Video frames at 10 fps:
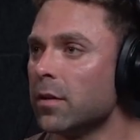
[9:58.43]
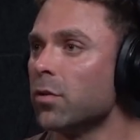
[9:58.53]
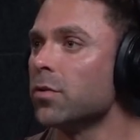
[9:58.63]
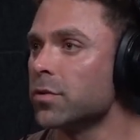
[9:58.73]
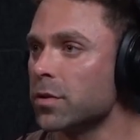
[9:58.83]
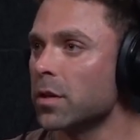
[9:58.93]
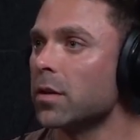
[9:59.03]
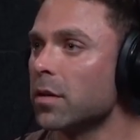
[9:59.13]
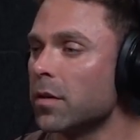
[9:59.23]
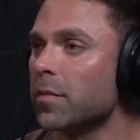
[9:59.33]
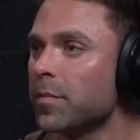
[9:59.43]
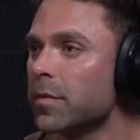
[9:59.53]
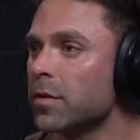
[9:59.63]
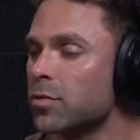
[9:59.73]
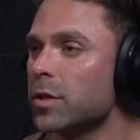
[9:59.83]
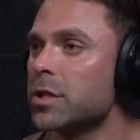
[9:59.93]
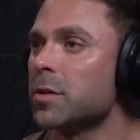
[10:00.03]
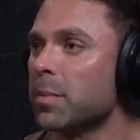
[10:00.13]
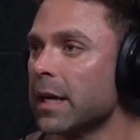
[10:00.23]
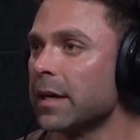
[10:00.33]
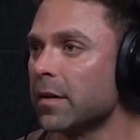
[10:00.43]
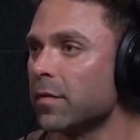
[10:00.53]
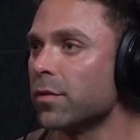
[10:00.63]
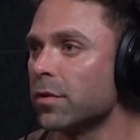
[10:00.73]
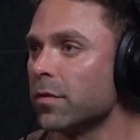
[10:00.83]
those strategic planning for